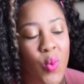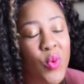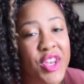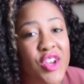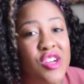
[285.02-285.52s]

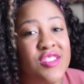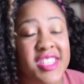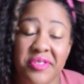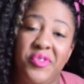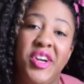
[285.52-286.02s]
when you're
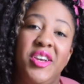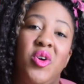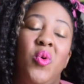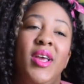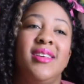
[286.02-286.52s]
different,
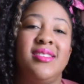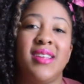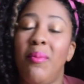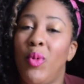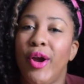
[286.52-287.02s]
going
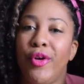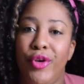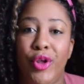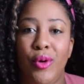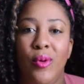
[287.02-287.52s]
somewhere
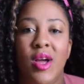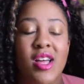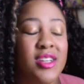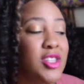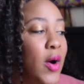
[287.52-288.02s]
new.
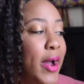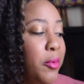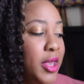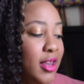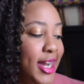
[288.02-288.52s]
So I
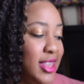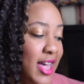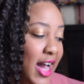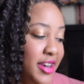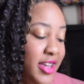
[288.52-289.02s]
really like
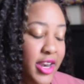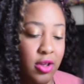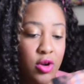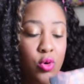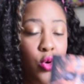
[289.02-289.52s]
that
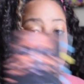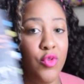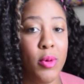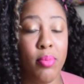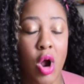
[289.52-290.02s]
Nnedi
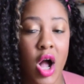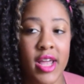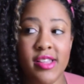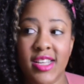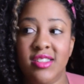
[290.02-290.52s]
Okorafor
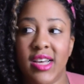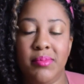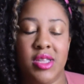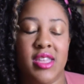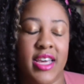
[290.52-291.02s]
brought these
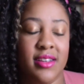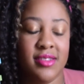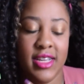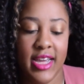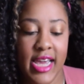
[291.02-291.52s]
types of
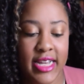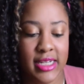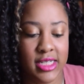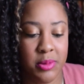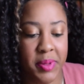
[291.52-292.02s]
things
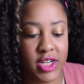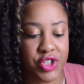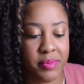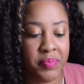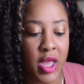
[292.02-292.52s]
into
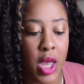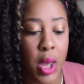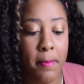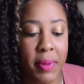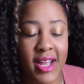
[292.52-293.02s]
picture.
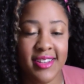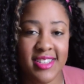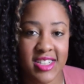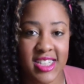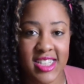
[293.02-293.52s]
But
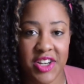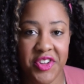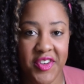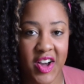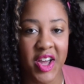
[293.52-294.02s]
to
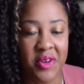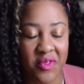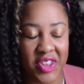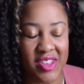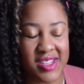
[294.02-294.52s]
continue
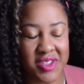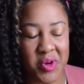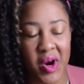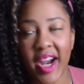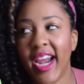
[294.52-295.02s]
on with the
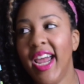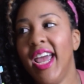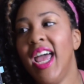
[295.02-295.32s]
story,